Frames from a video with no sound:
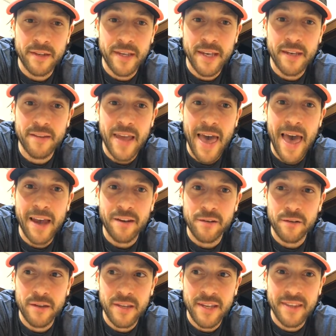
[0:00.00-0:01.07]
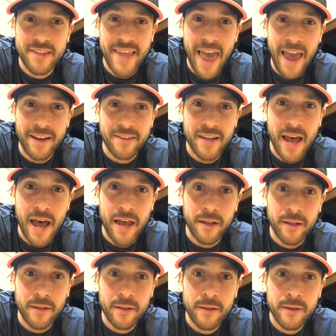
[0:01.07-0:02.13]
Kids actually need
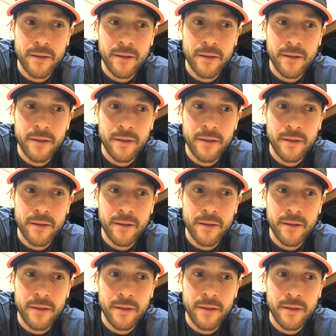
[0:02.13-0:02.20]
tactile